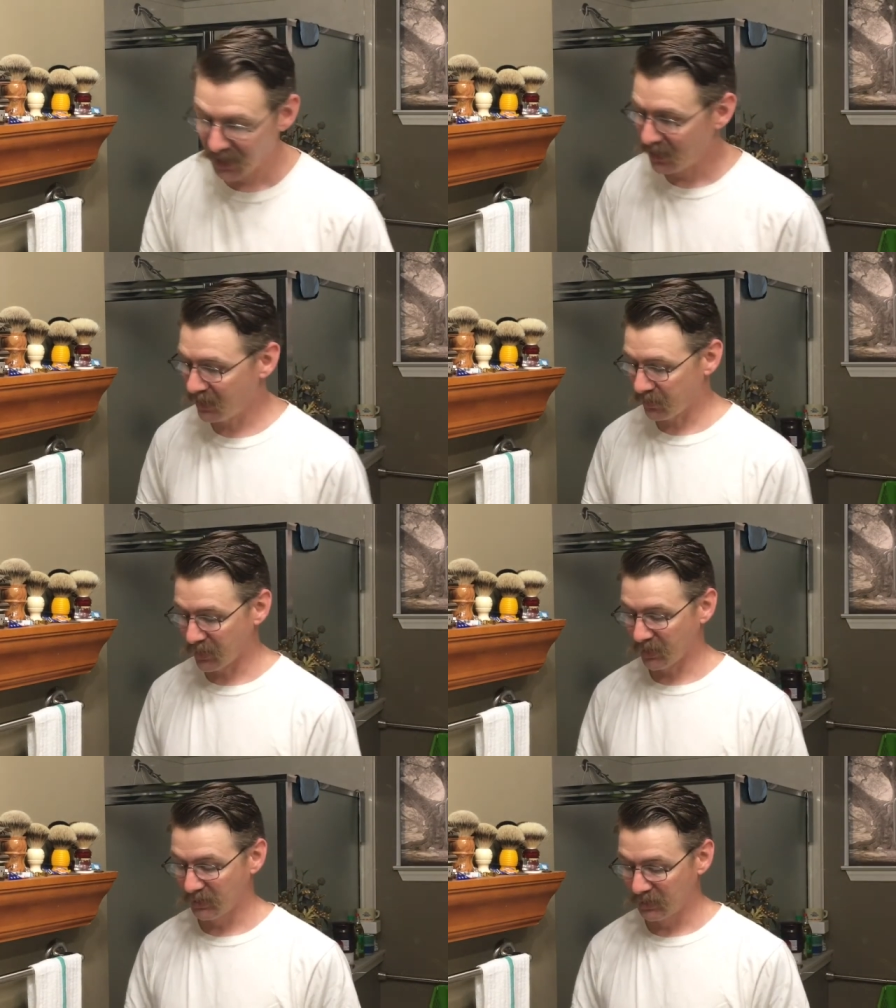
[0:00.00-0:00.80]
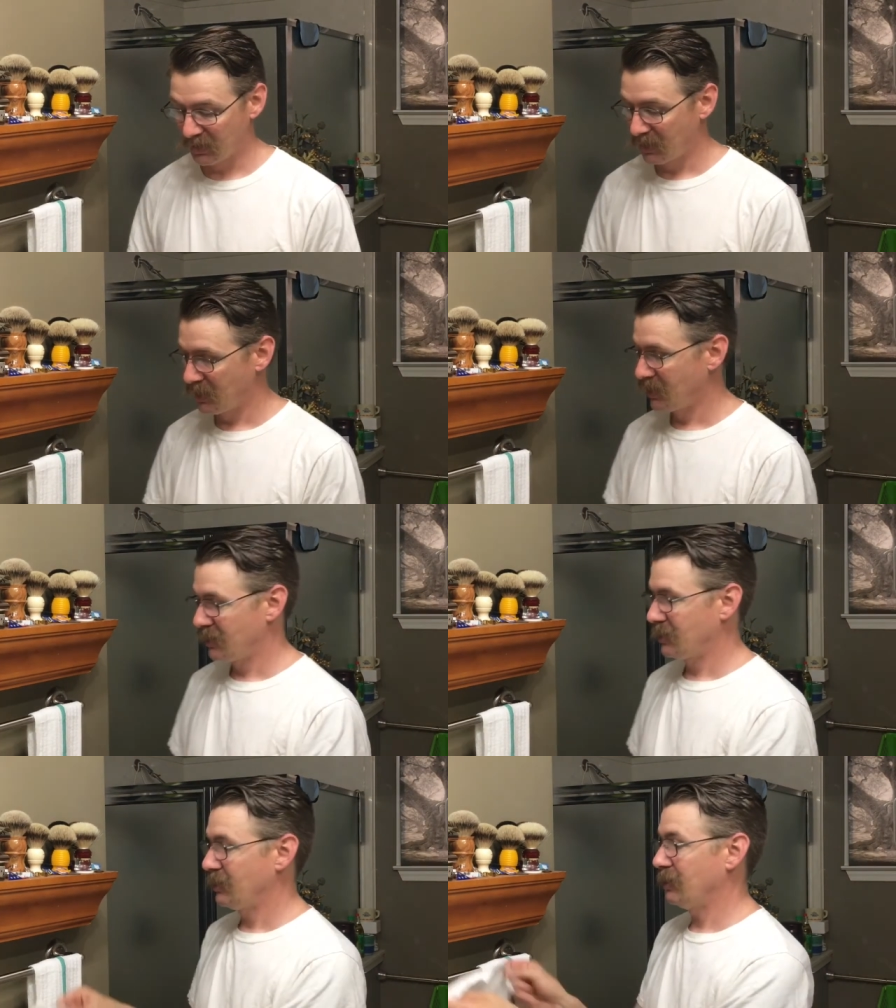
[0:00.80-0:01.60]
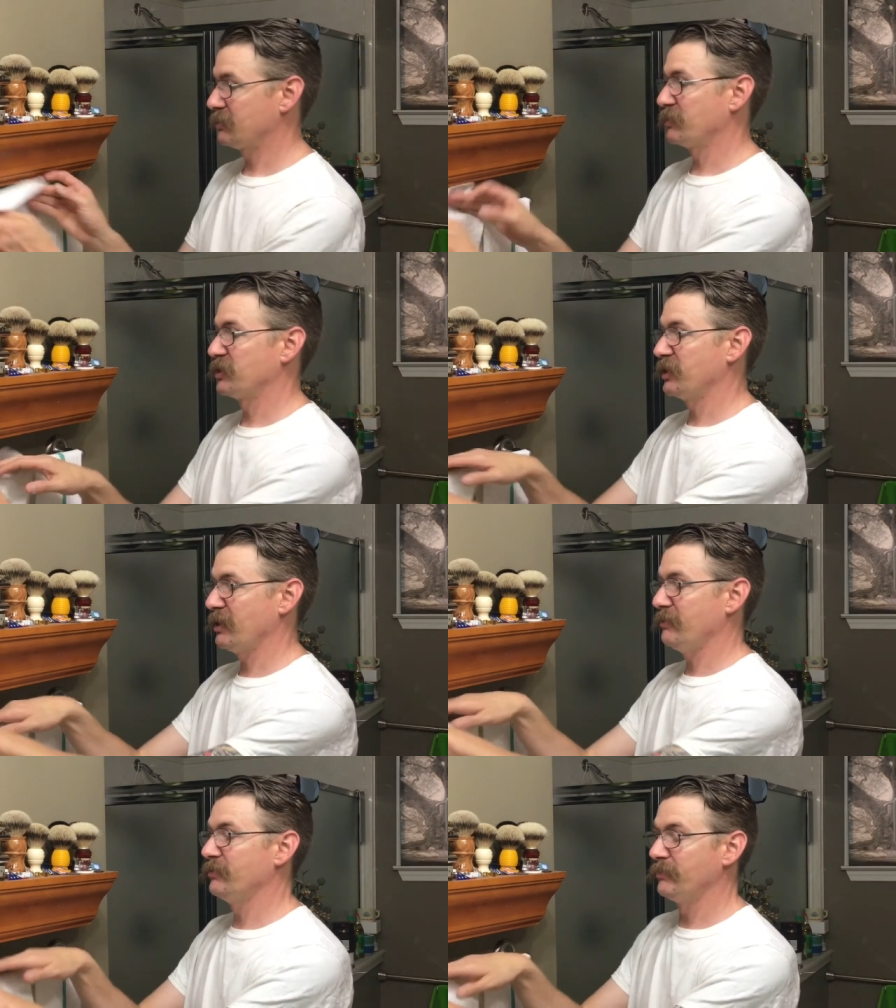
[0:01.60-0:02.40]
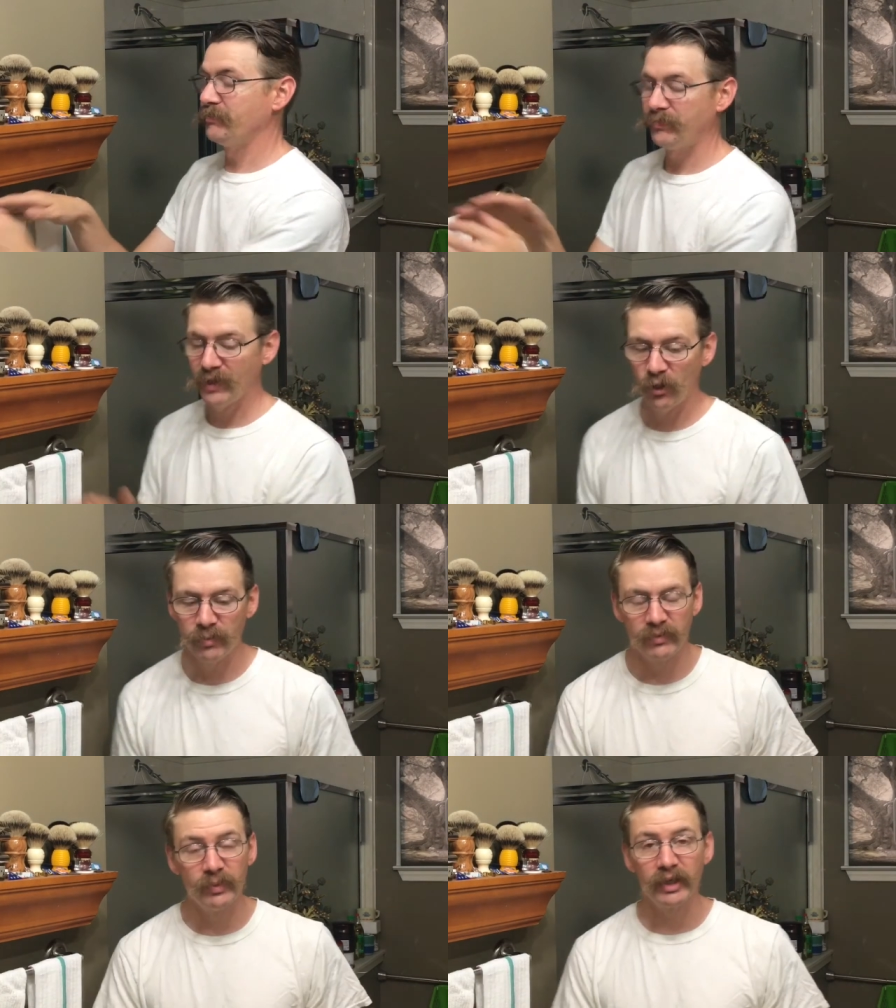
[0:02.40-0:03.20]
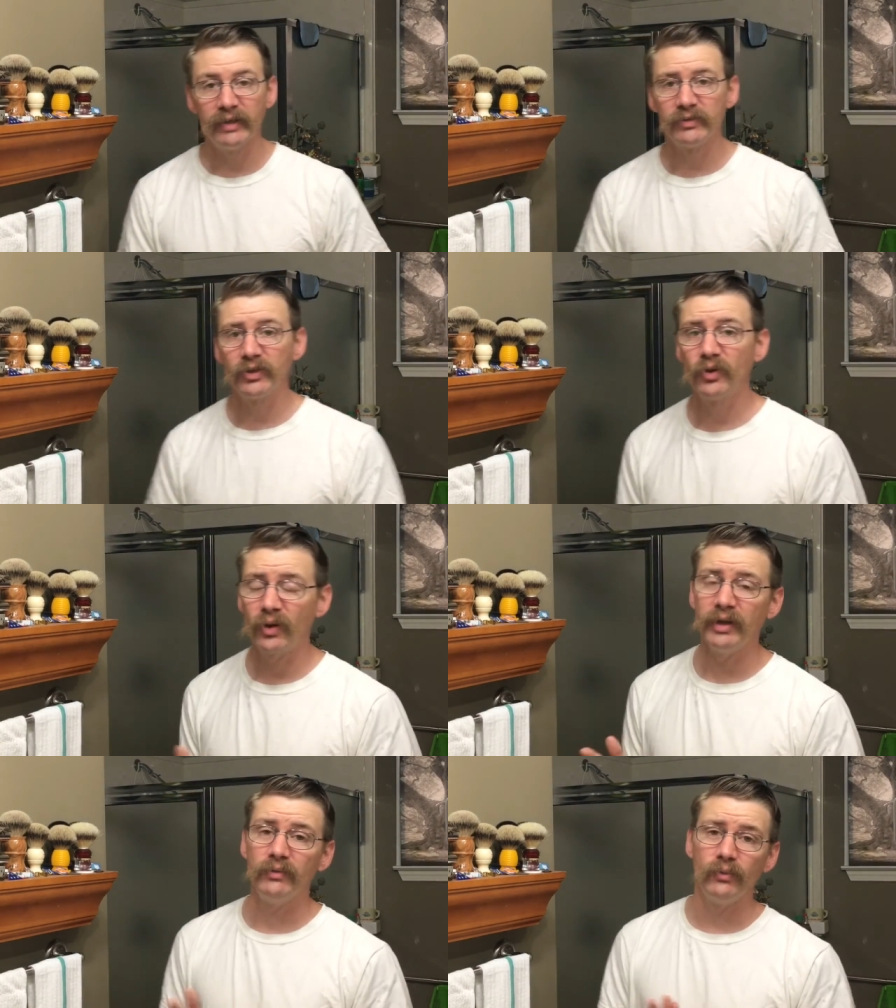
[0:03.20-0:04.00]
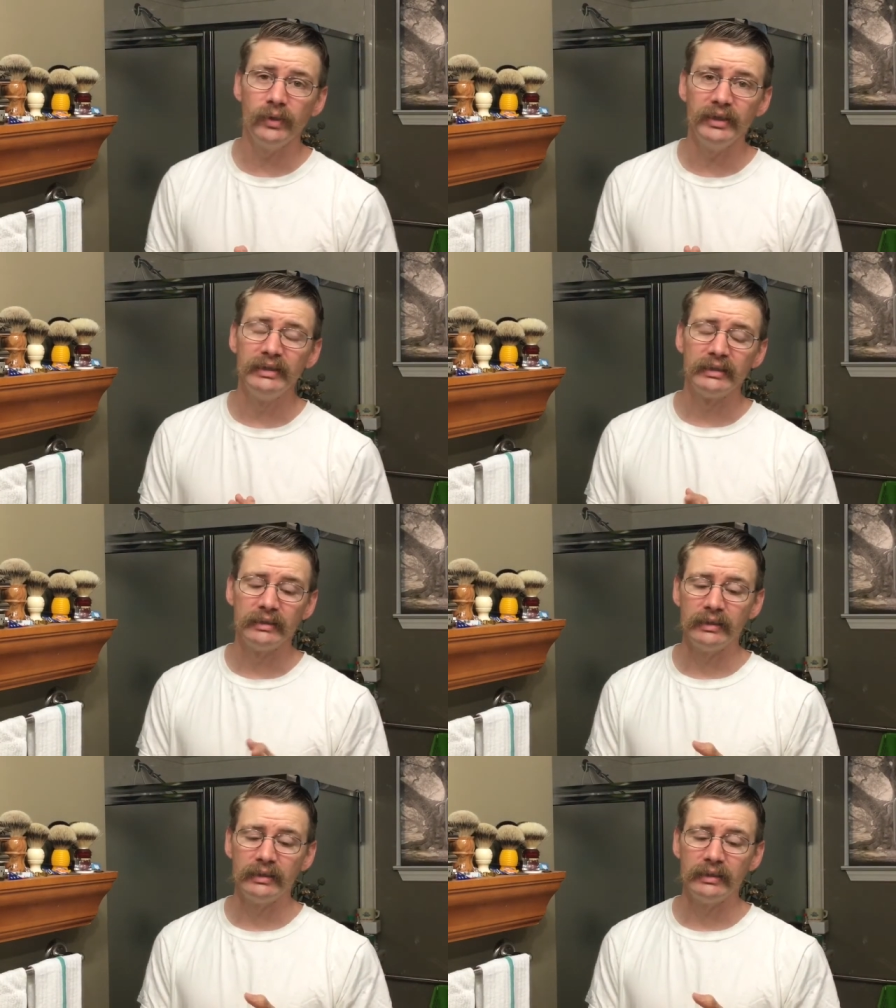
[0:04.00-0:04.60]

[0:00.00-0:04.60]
Anyway, that's my shave. I hope everybody has a great week.